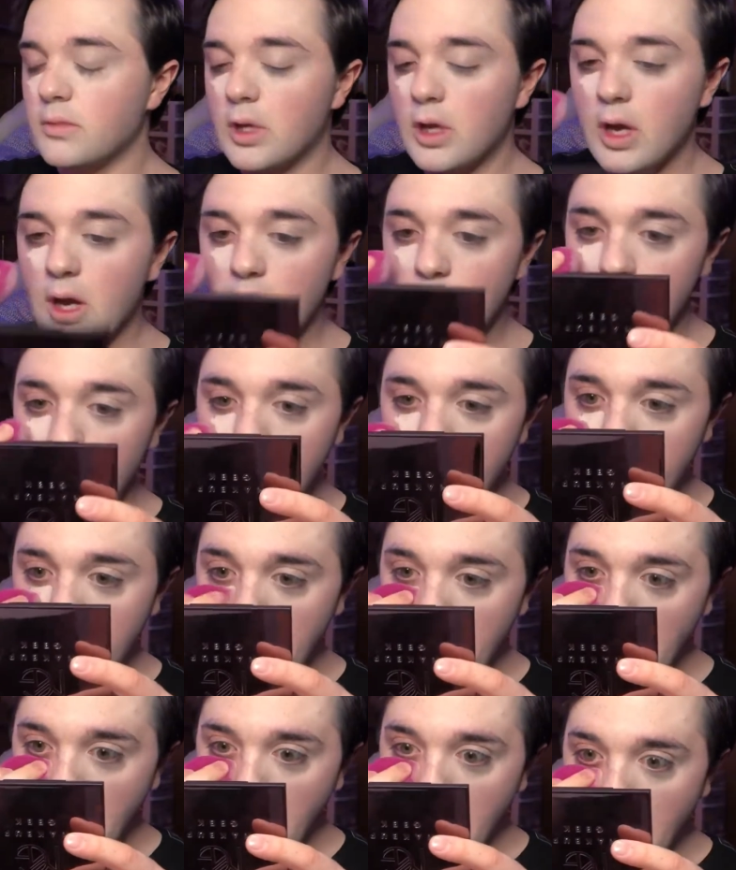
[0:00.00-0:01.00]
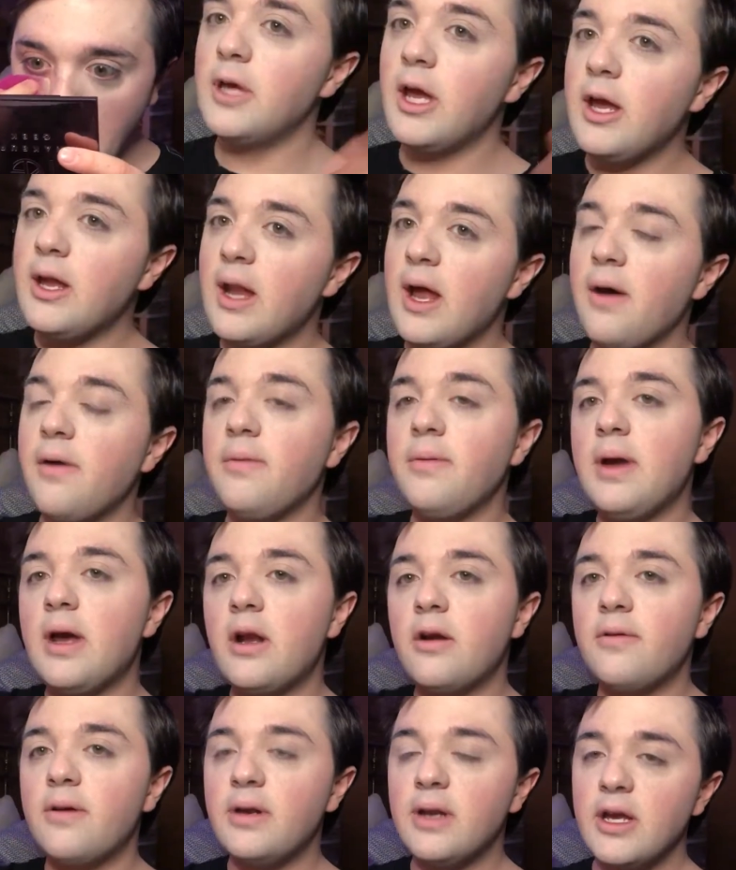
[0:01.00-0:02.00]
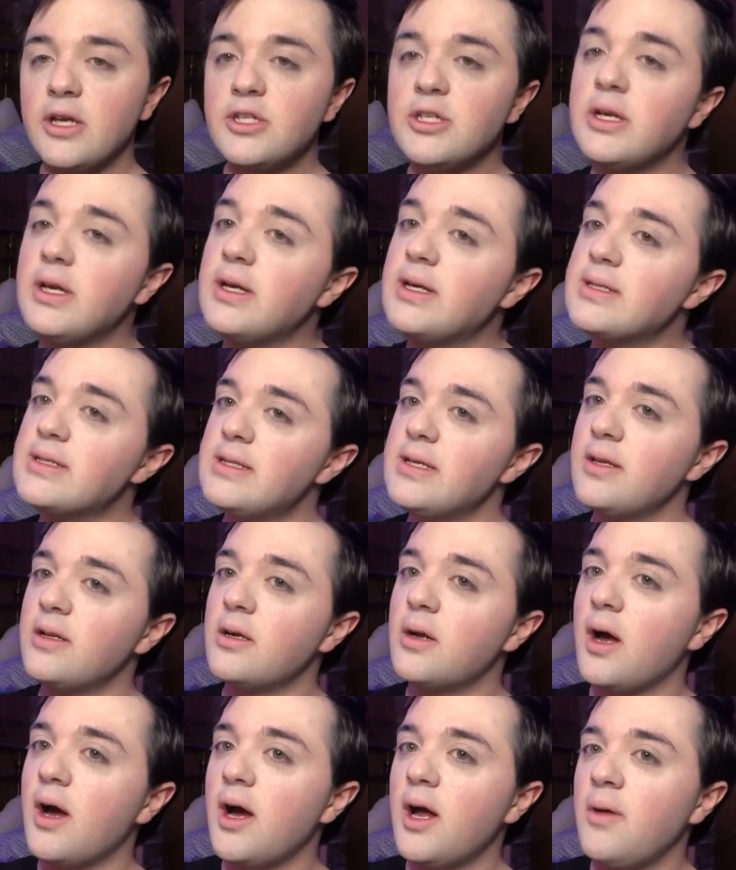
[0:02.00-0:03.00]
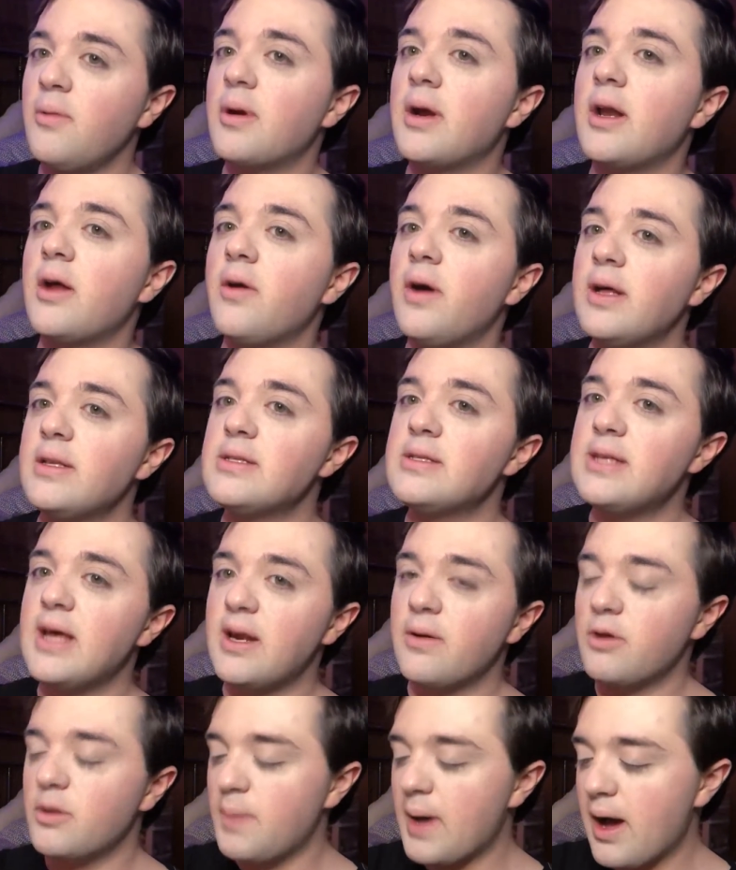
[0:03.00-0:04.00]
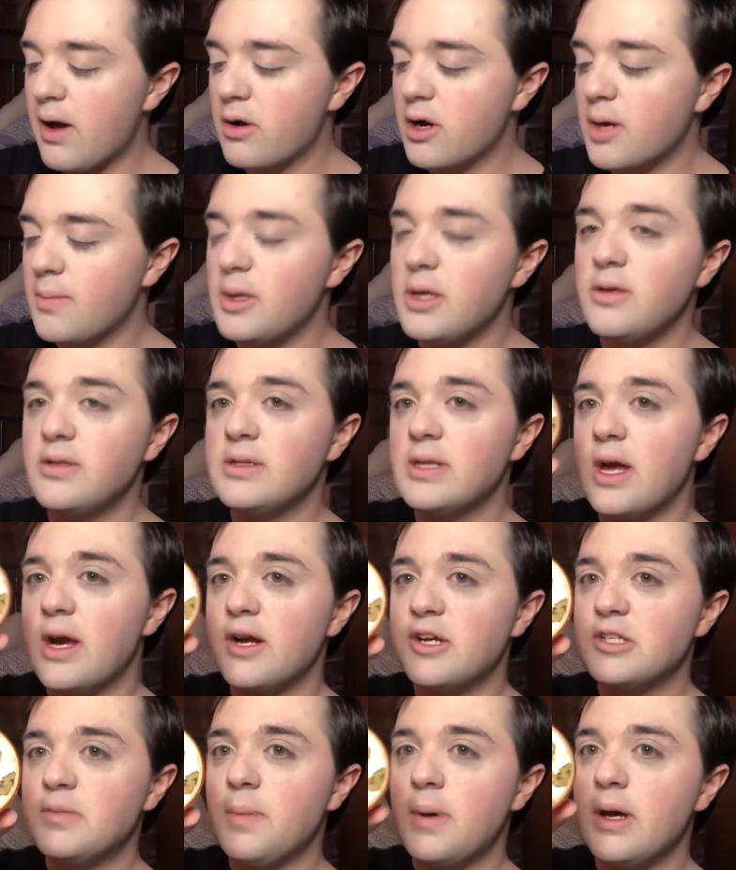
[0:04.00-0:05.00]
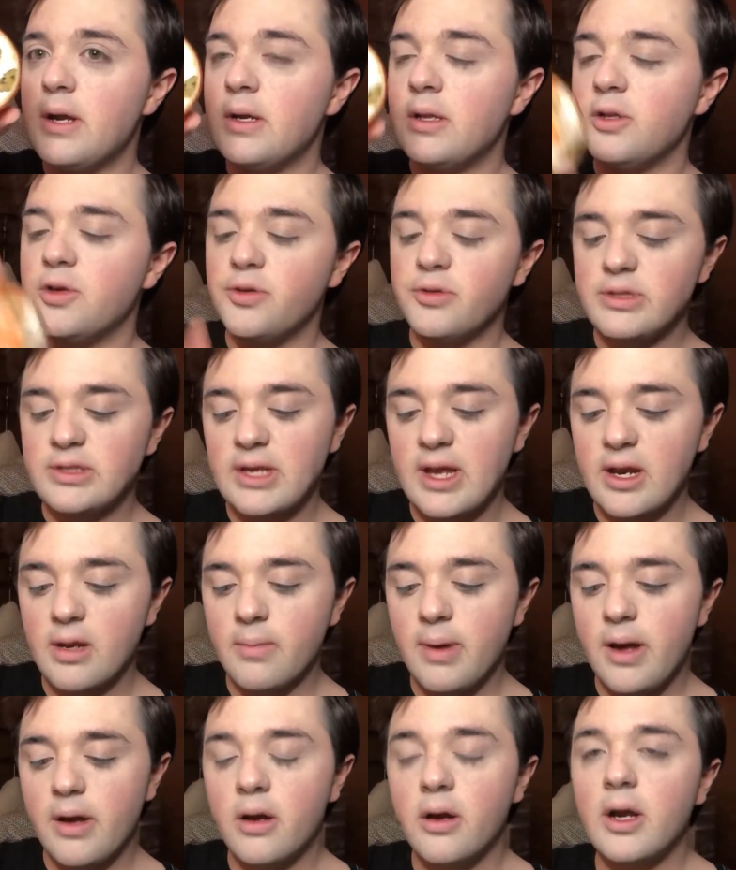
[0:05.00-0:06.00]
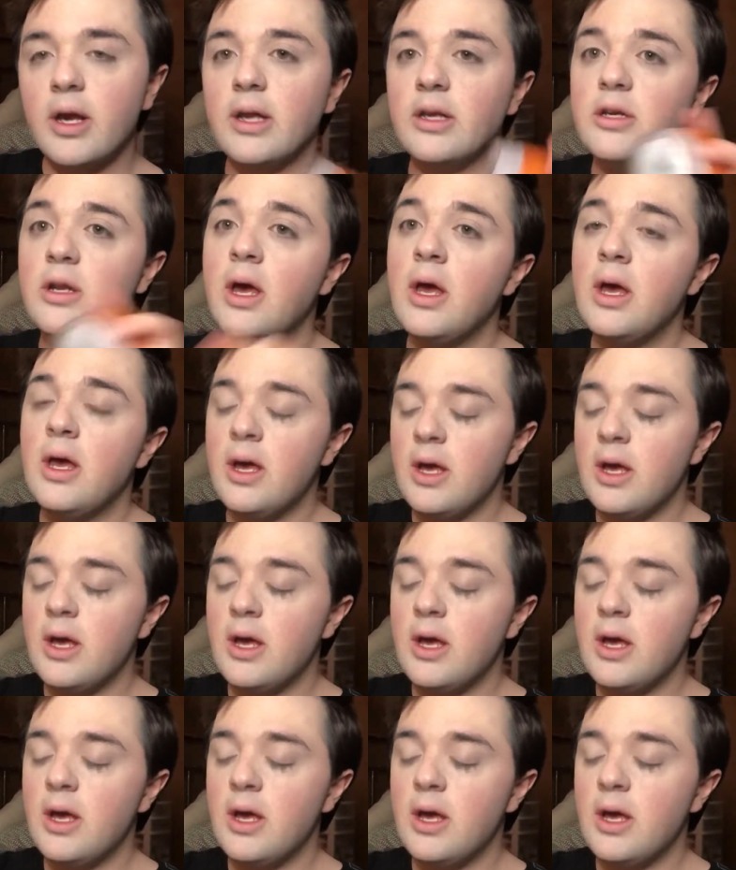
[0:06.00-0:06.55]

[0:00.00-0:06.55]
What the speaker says: Okay. Okay, now that we got our foundation and concealer on, we're going to go ahead and set it with powder. I'm going to use the Airspun Loose Setting Powder in